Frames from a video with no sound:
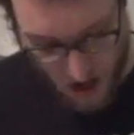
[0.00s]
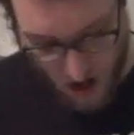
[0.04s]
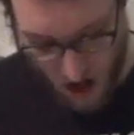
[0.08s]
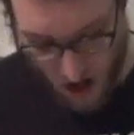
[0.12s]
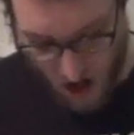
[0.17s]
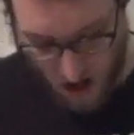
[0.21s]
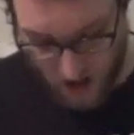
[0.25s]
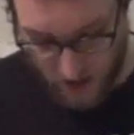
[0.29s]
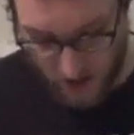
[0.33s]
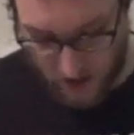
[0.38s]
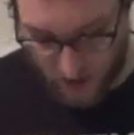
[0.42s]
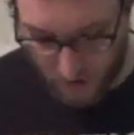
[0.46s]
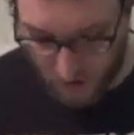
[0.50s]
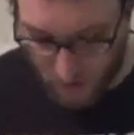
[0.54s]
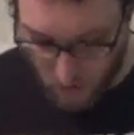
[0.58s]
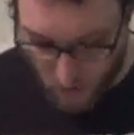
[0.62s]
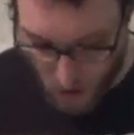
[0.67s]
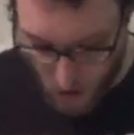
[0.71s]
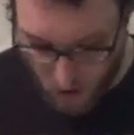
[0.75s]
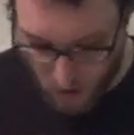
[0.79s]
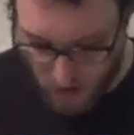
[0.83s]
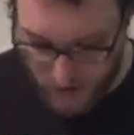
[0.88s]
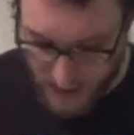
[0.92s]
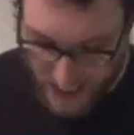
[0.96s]
on to
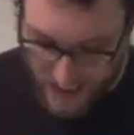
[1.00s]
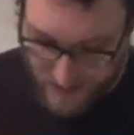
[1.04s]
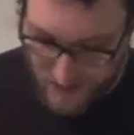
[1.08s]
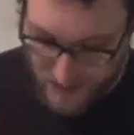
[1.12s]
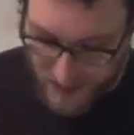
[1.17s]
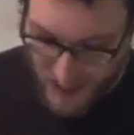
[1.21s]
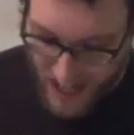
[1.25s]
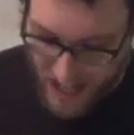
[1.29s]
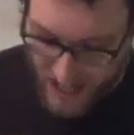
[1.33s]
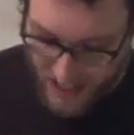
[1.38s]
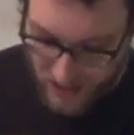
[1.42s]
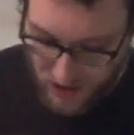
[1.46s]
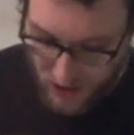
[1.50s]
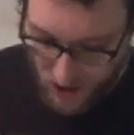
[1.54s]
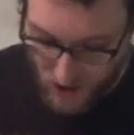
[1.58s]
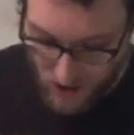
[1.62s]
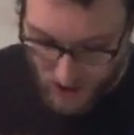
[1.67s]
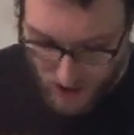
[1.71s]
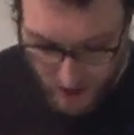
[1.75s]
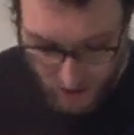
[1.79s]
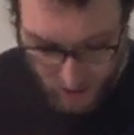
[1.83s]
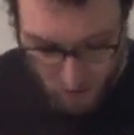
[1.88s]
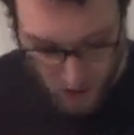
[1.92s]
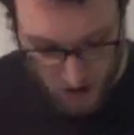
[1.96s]
quote David Icke's
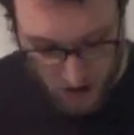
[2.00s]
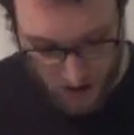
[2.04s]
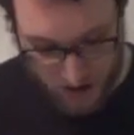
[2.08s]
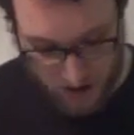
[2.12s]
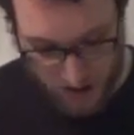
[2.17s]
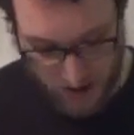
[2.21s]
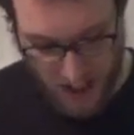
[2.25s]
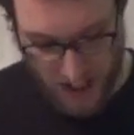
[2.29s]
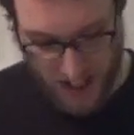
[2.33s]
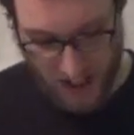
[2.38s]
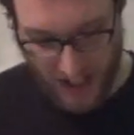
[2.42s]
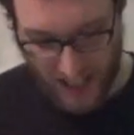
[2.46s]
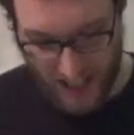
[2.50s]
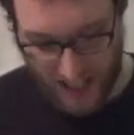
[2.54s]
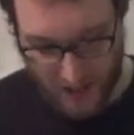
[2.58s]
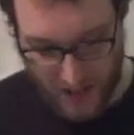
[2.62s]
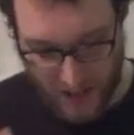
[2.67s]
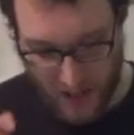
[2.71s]
early works and